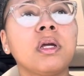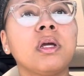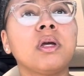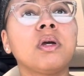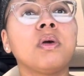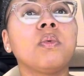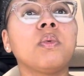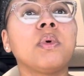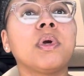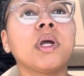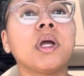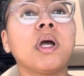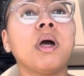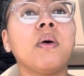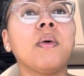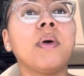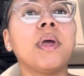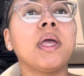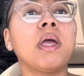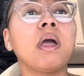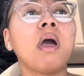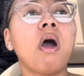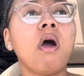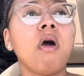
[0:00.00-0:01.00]
We're
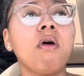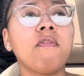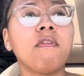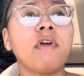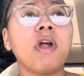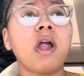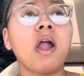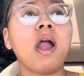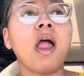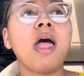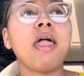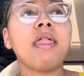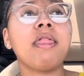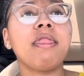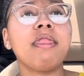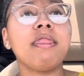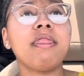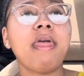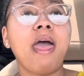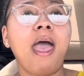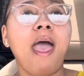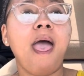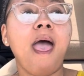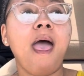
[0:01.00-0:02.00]
going over
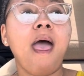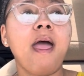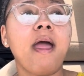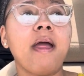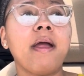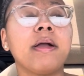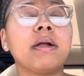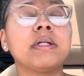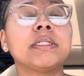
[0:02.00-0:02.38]
there.